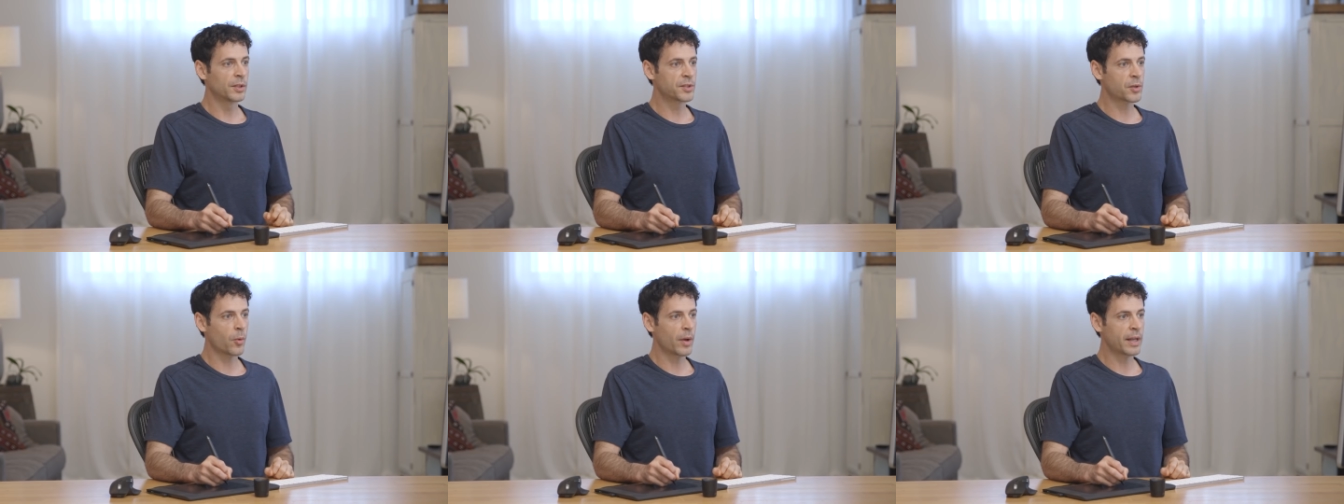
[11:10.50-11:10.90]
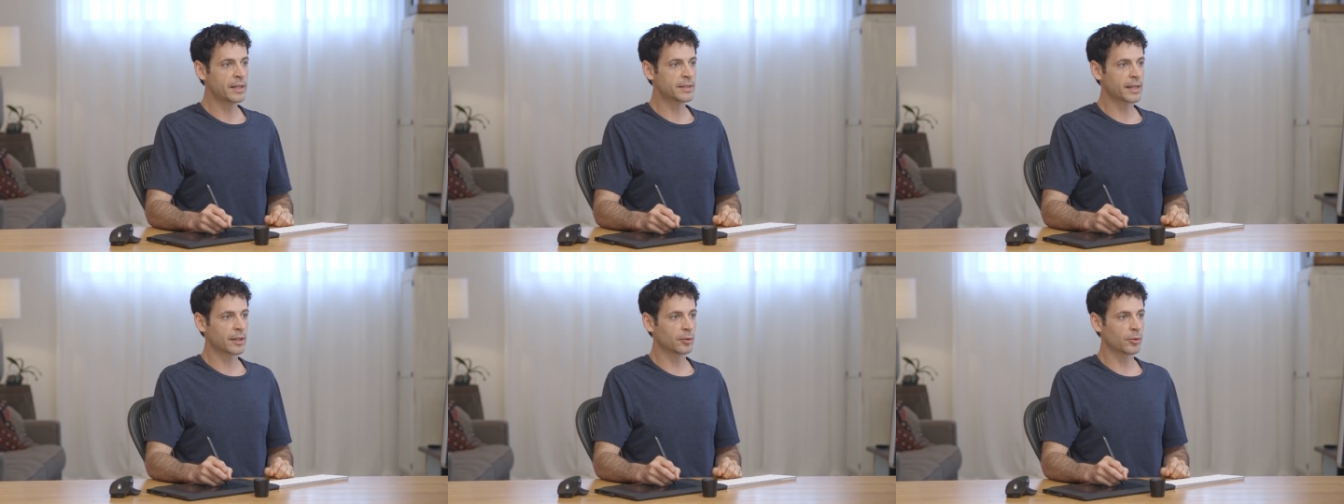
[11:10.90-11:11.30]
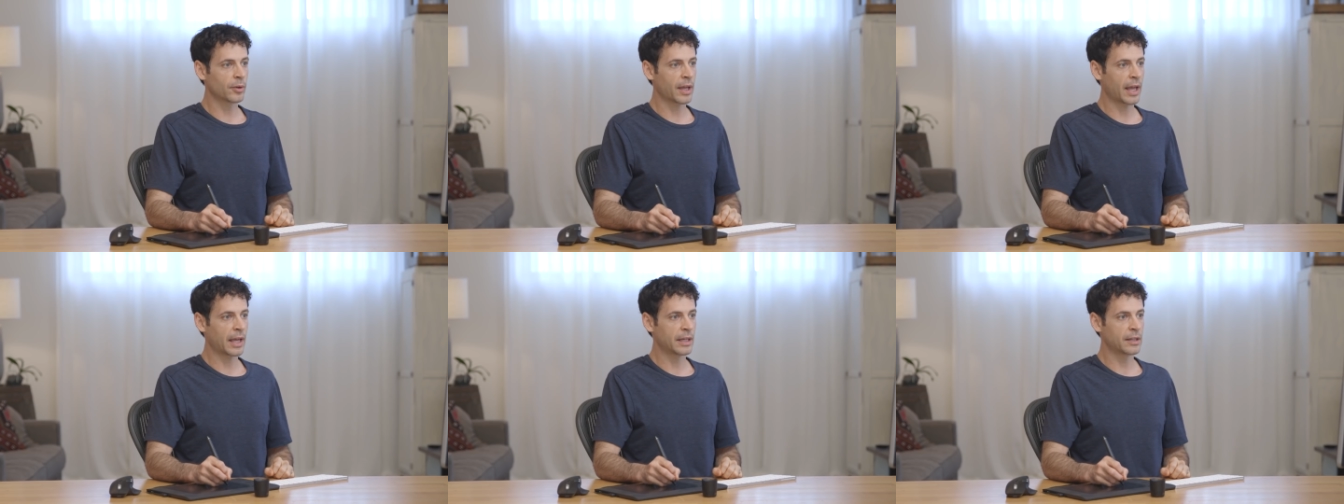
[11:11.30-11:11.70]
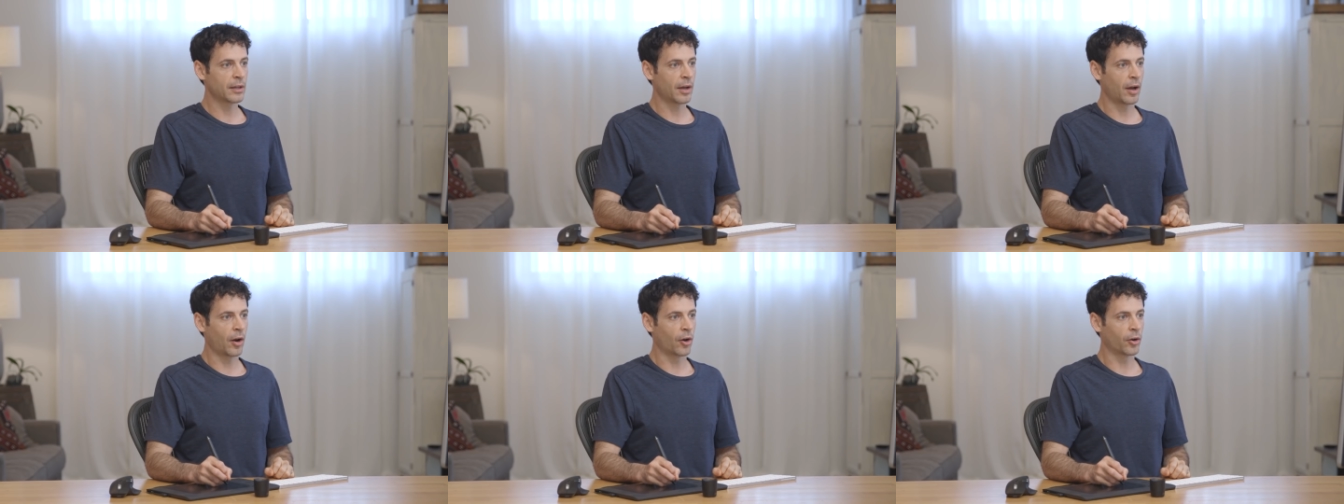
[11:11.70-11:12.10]
let's go ahead and take a look
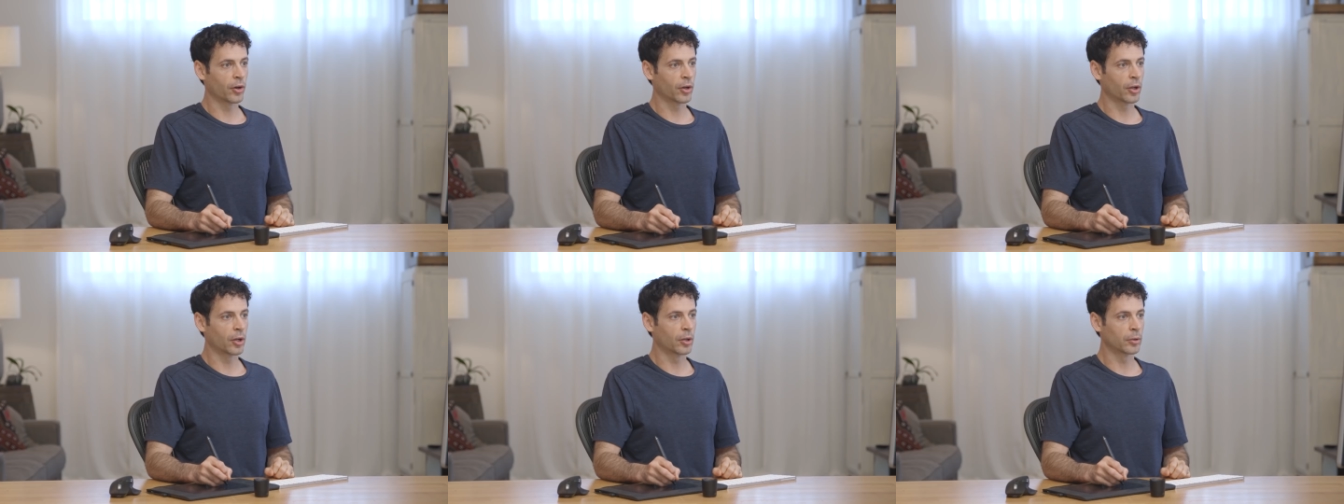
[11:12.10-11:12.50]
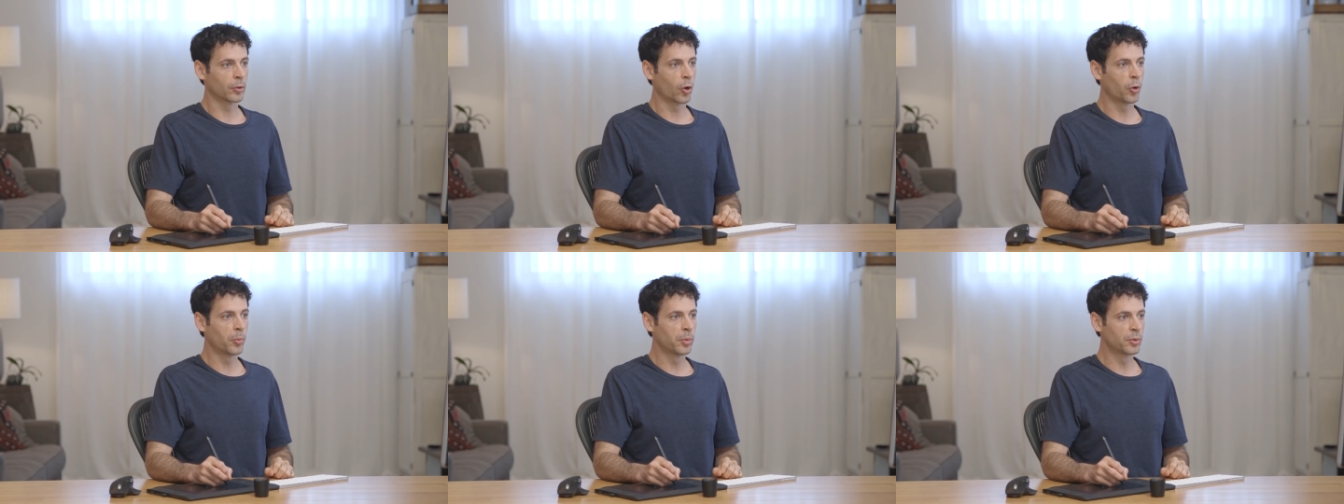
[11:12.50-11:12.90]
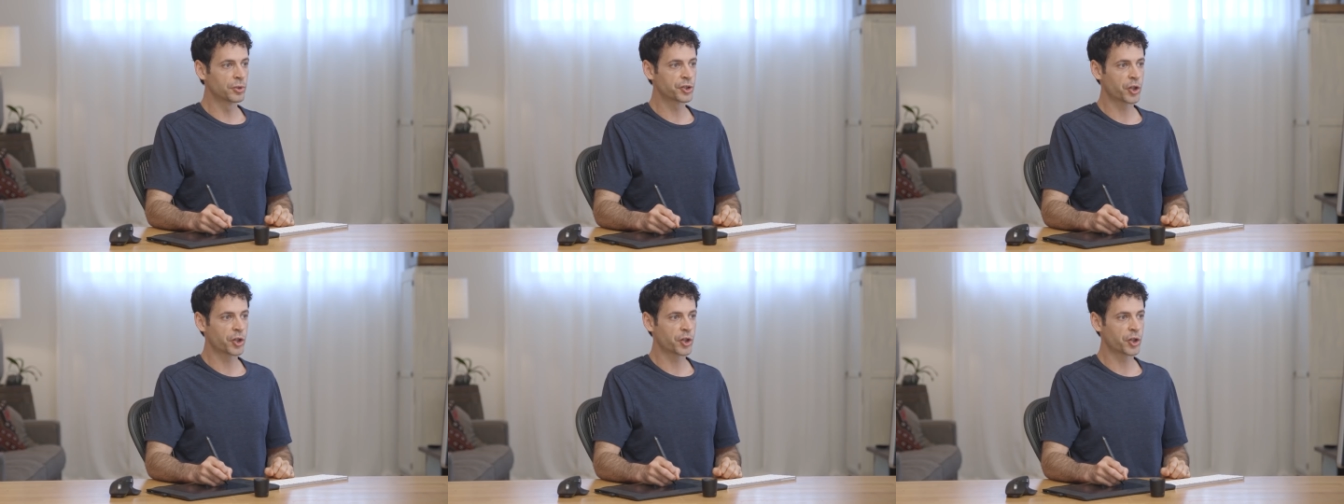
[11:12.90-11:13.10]
at our global